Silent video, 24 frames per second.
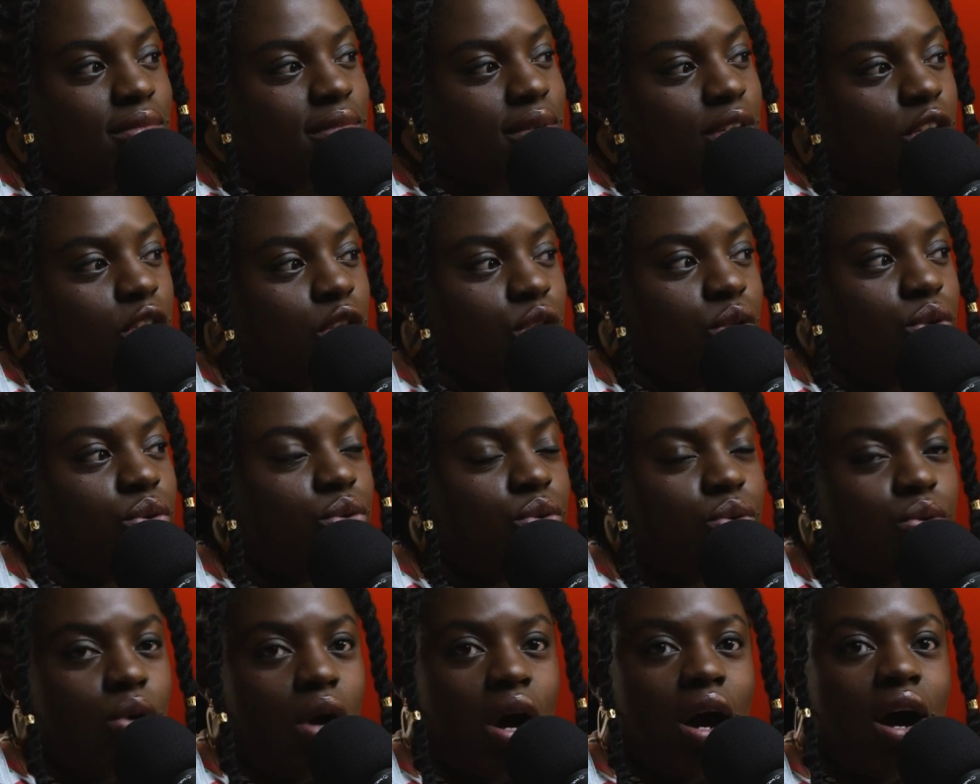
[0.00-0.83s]

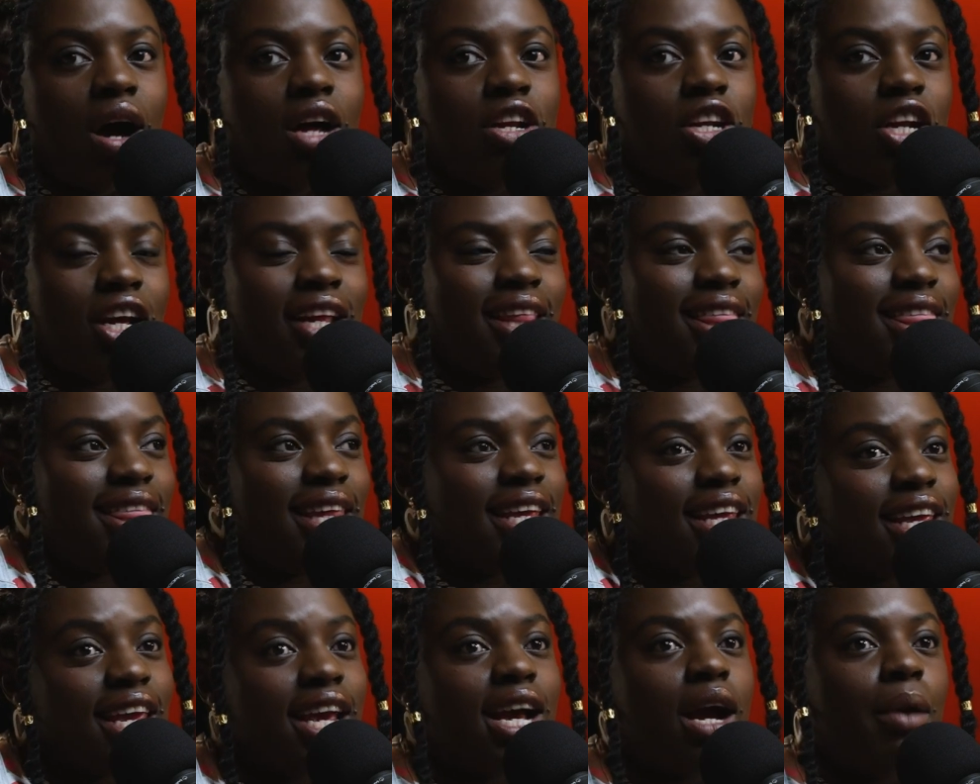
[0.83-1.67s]
you are not
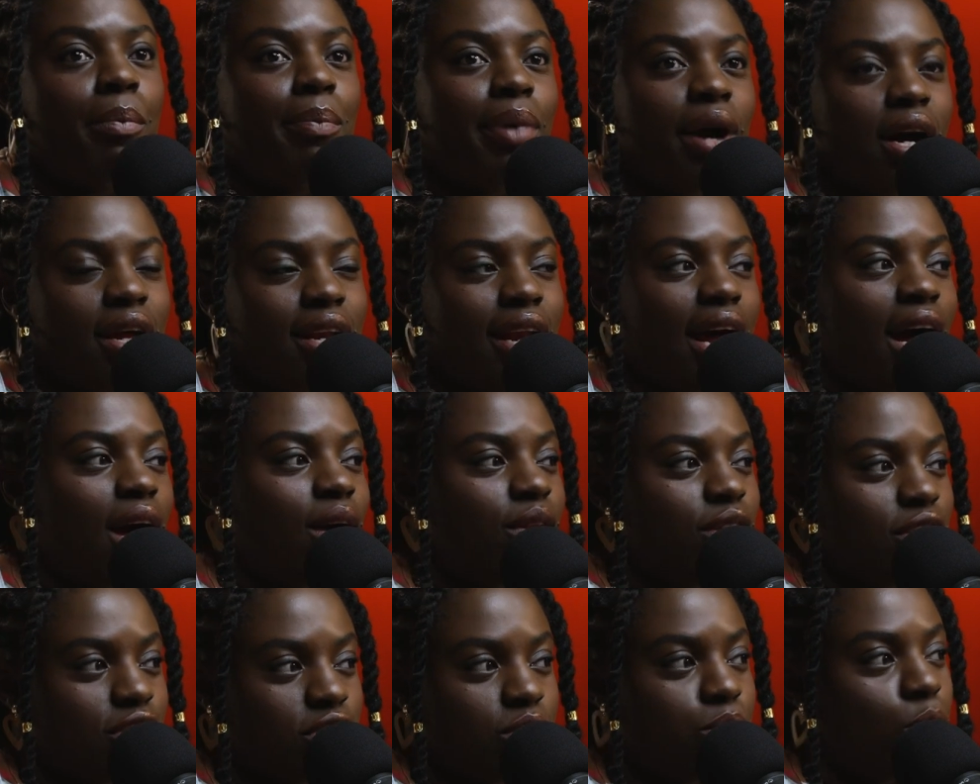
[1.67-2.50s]
thinking about how
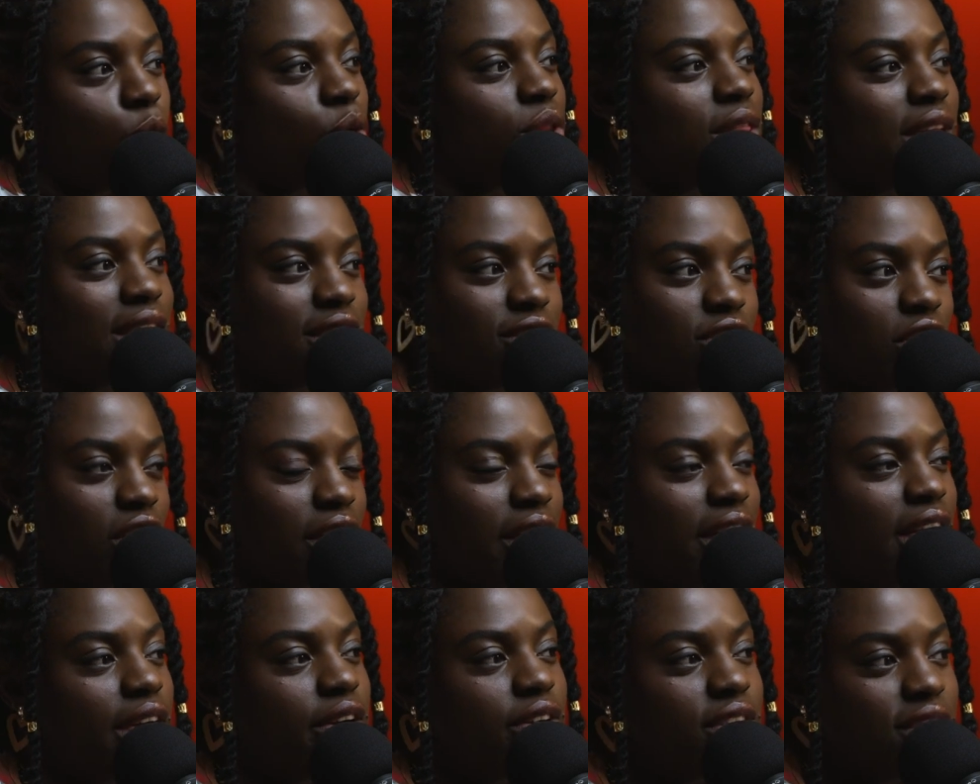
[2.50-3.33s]
the small things are going
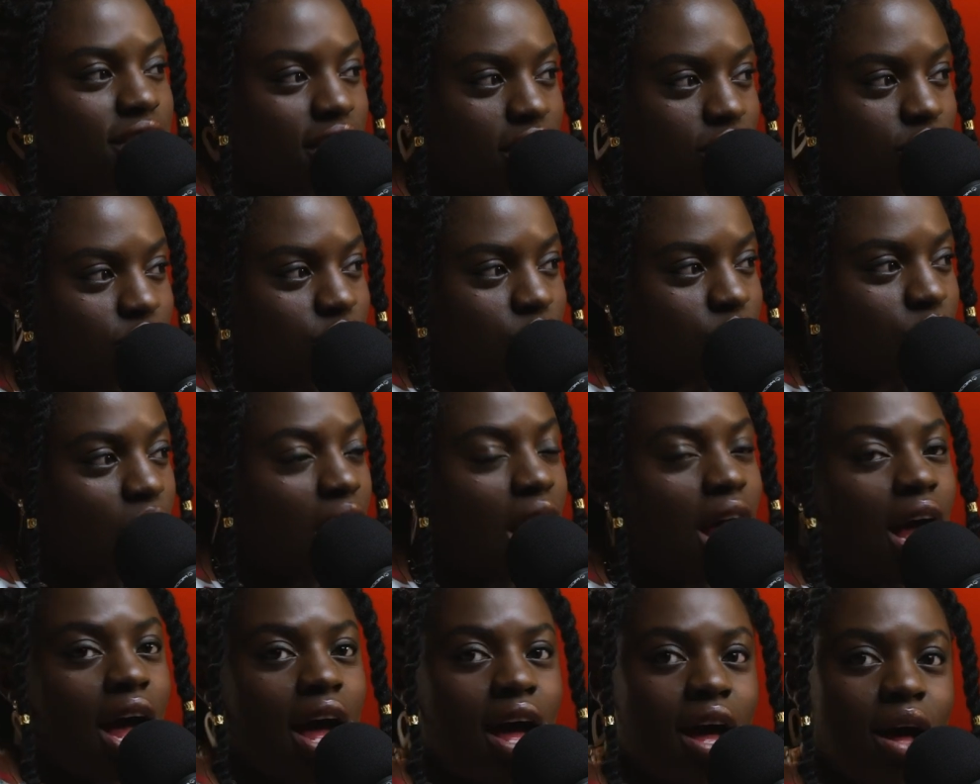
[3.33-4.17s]
to irritate you,
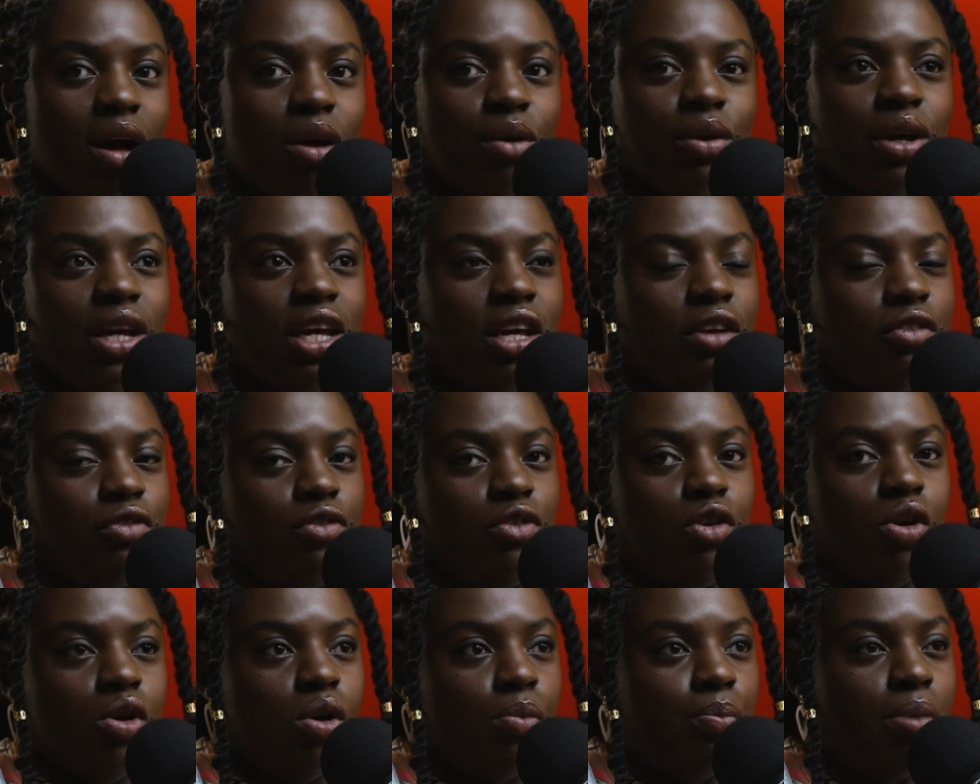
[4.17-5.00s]
how if
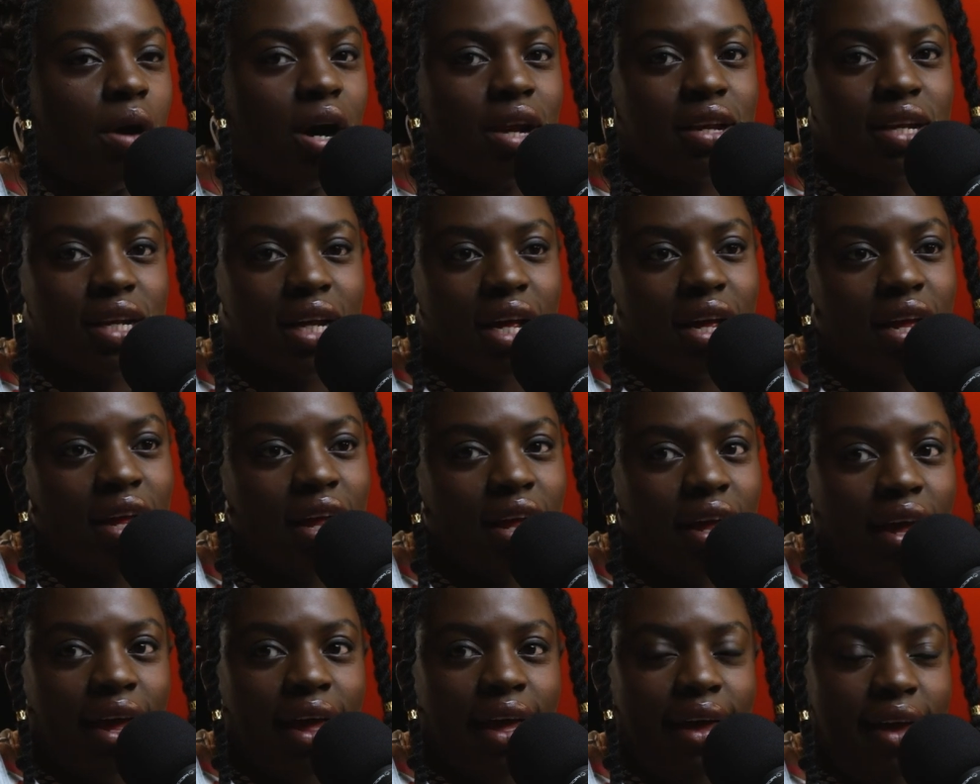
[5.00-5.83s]
your partner
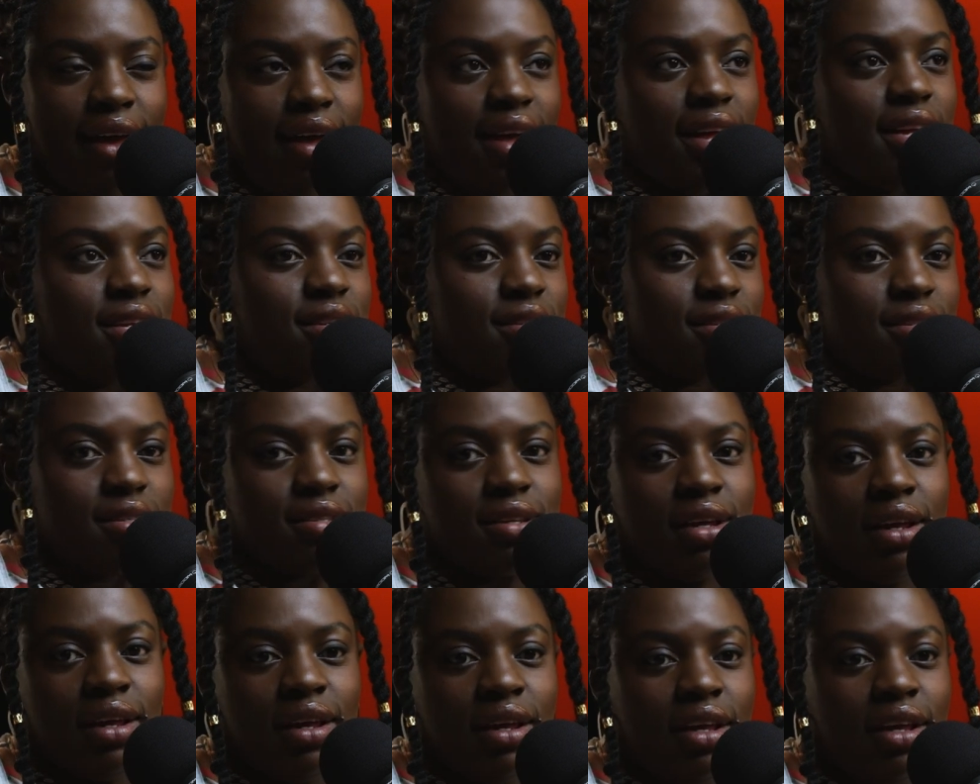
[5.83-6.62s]
is